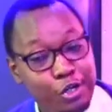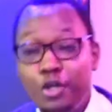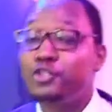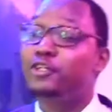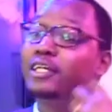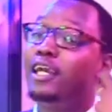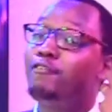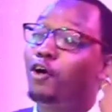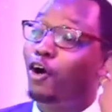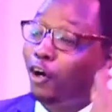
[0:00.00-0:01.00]
you should
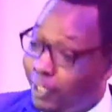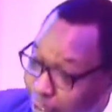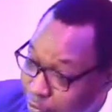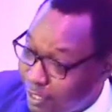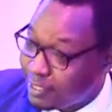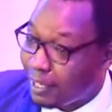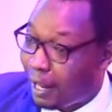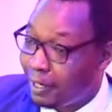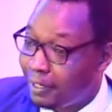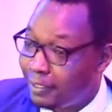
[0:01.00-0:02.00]
give honor to the Son.